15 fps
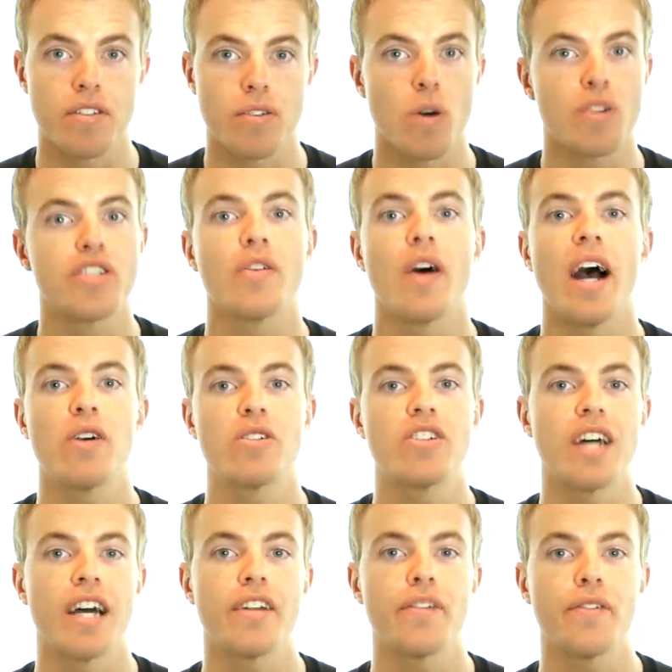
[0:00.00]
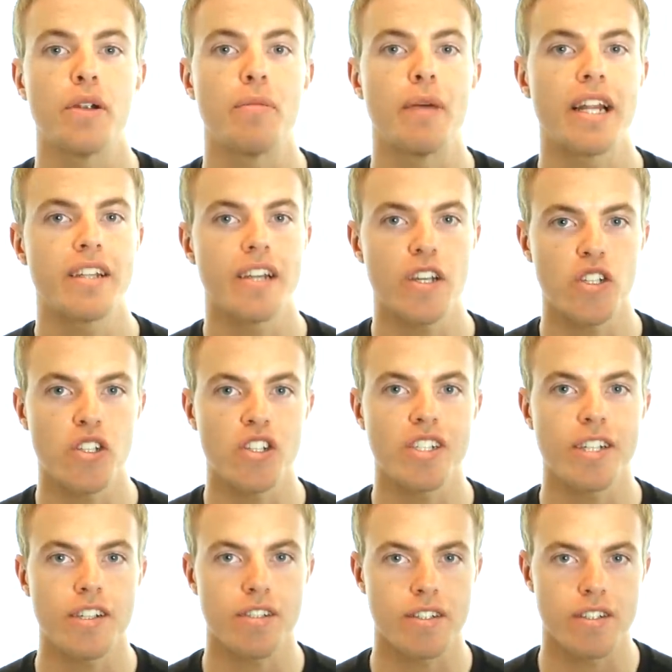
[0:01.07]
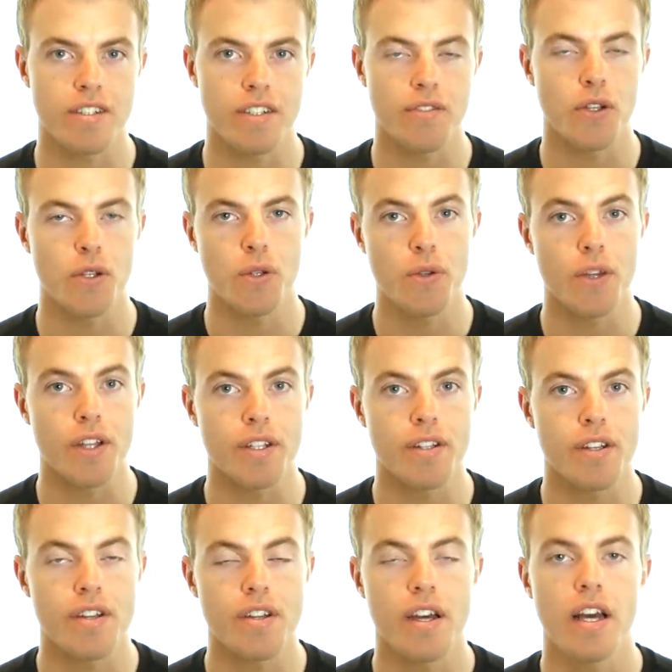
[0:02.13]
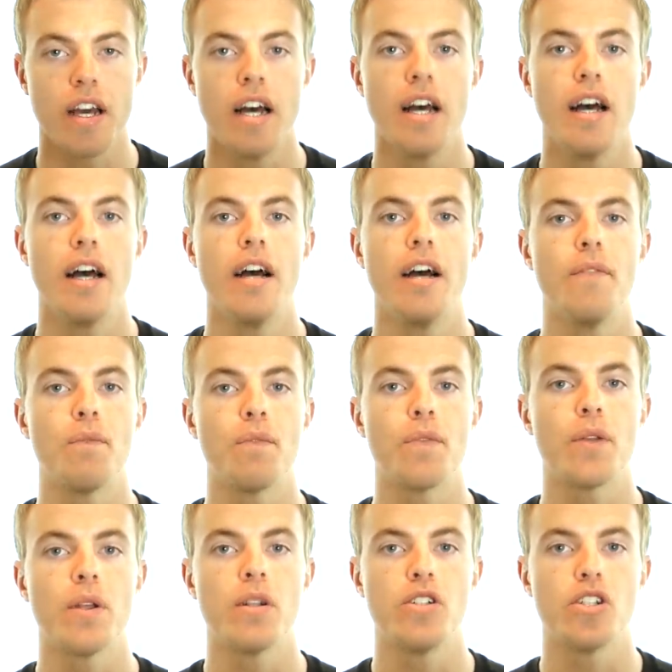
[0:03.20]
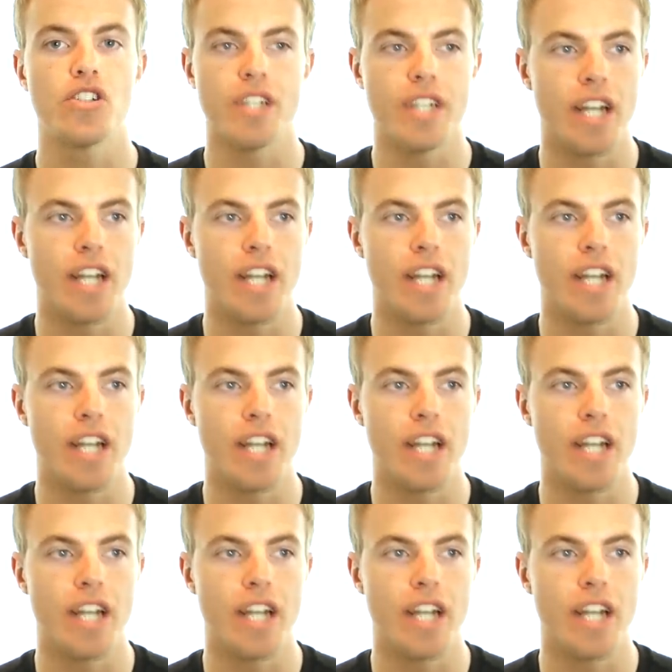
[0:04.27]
also outside of your meditation sessions if you do these. Just in